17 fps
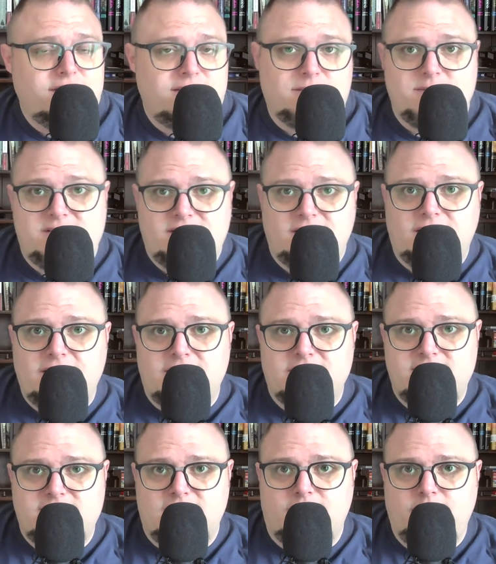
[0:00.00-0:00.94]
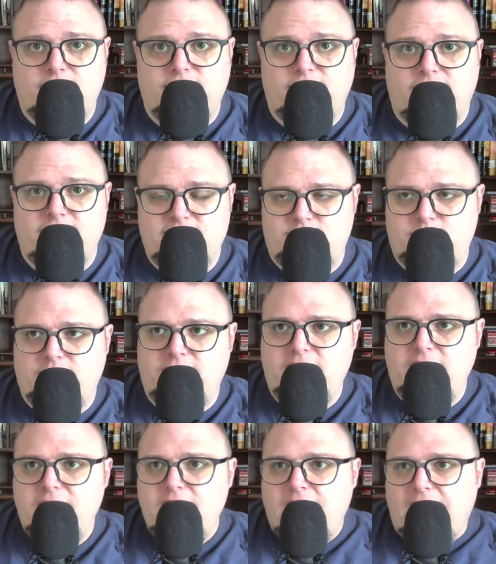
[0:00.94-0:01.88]
silly to some of us, but
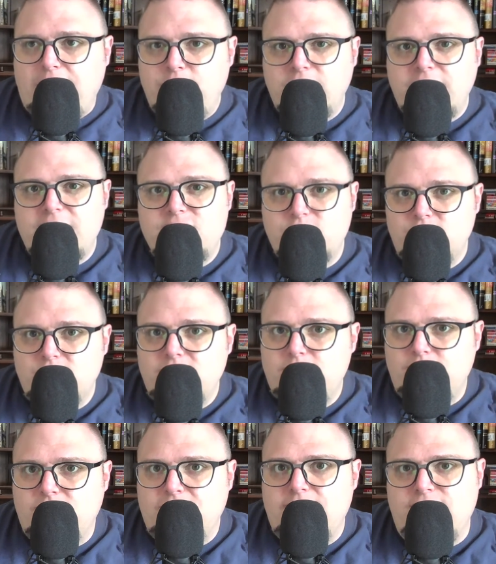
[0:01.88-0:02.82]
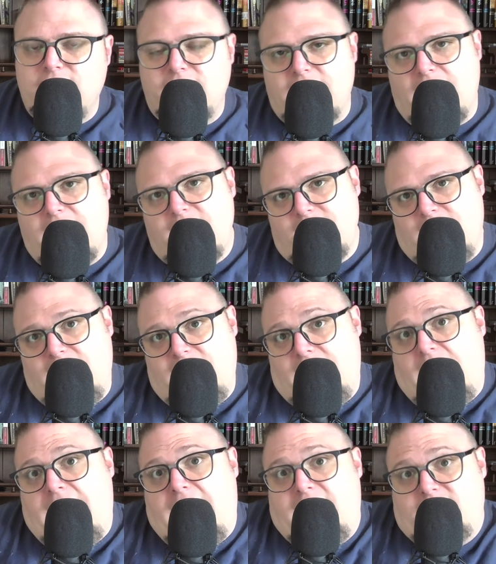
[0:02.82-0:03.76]
I really truly believe that God
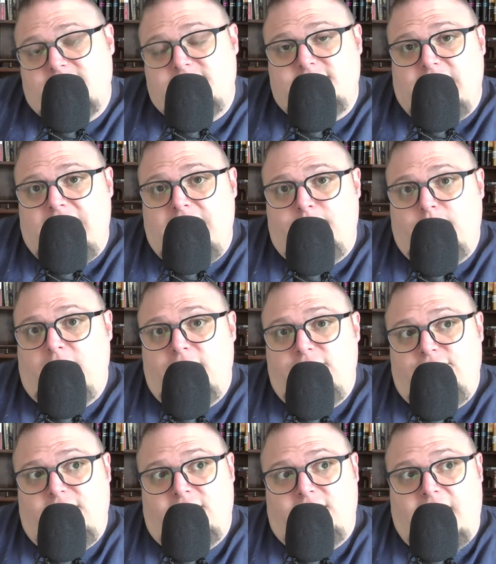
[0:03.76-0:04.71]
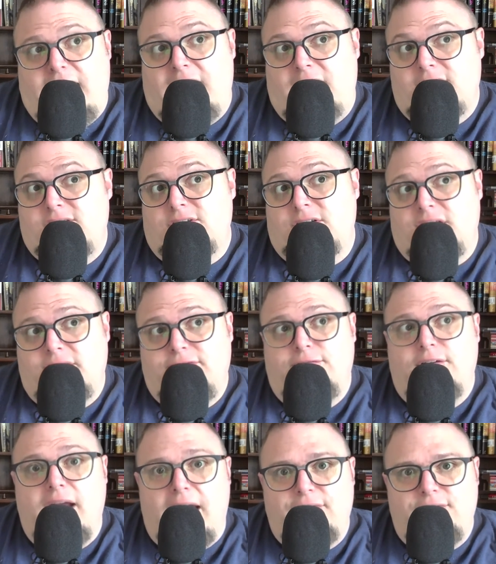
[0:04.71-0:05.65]
has a perfect answer
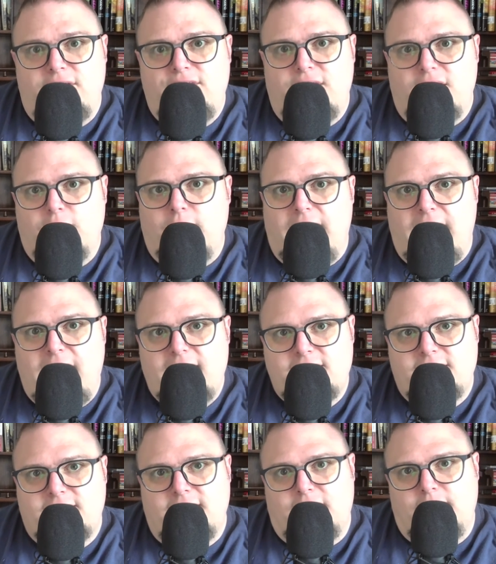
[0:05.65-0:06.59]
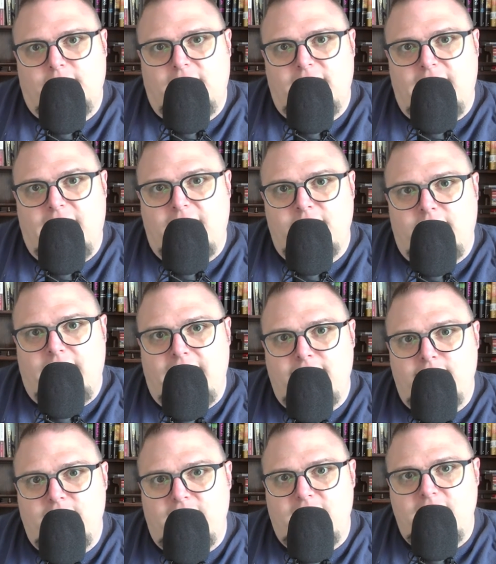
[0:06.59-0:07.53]
for everything we ask him. And that might
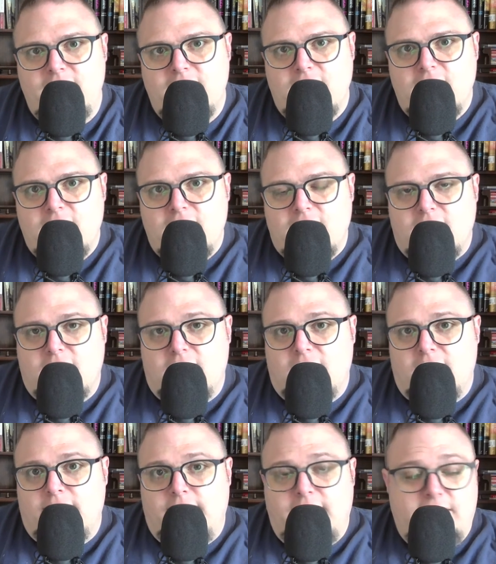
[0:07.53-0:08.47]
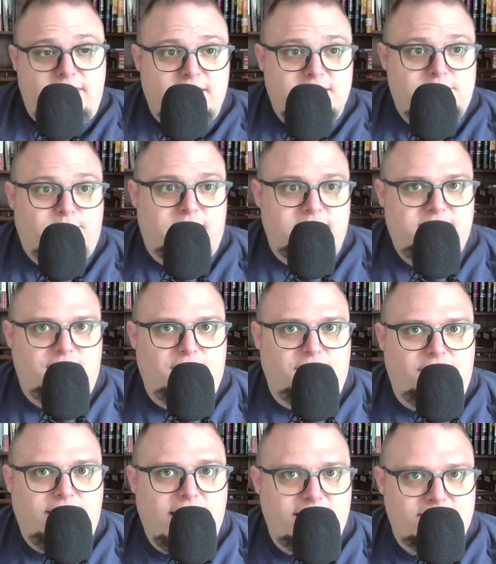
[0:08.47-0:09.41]
be, in this particular
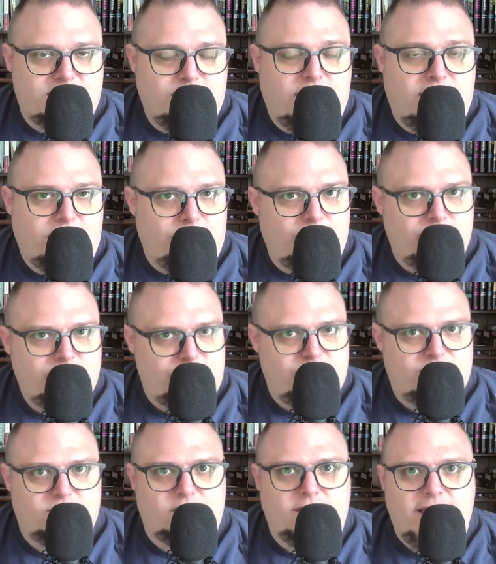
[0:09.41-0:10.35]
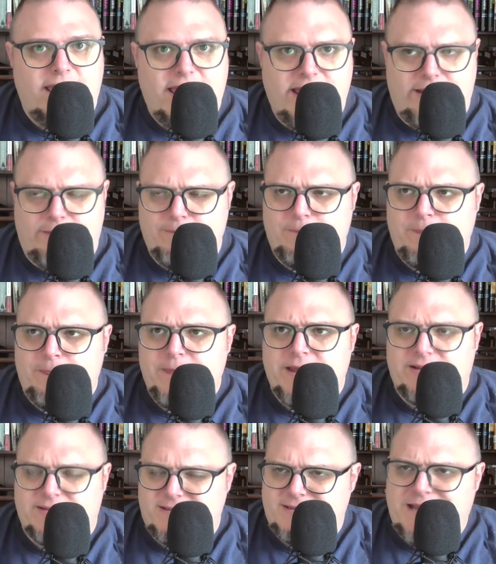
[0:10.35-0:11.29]
case about a grocery store, hey,
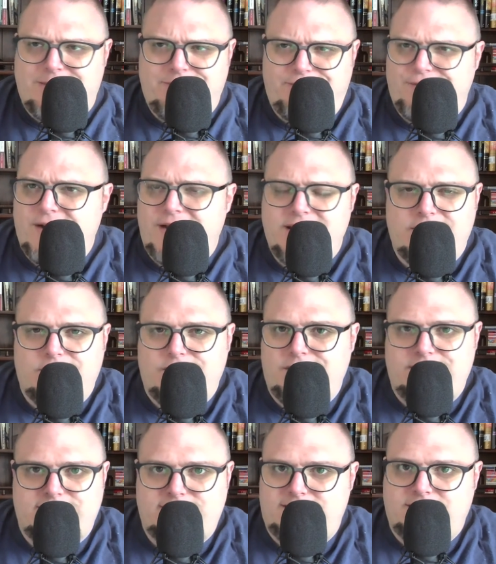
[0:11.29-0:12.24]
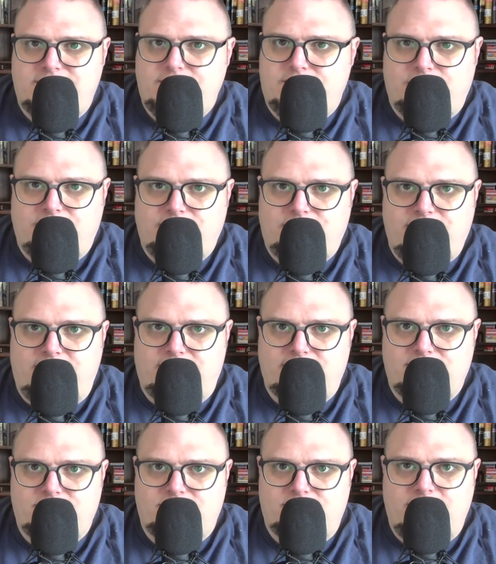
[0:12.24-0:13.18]
stop fretting over these silly little
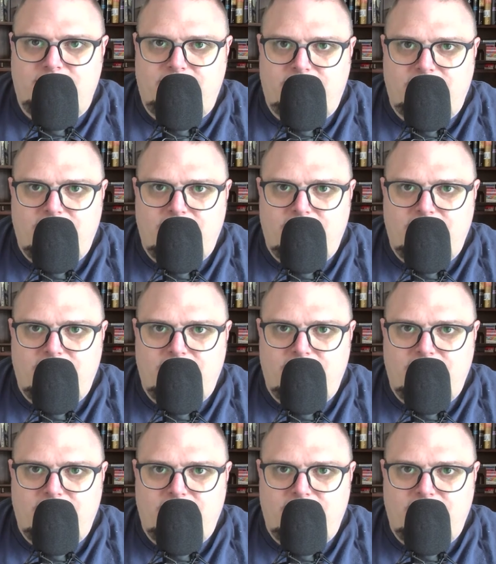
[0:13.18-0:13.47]
things, right?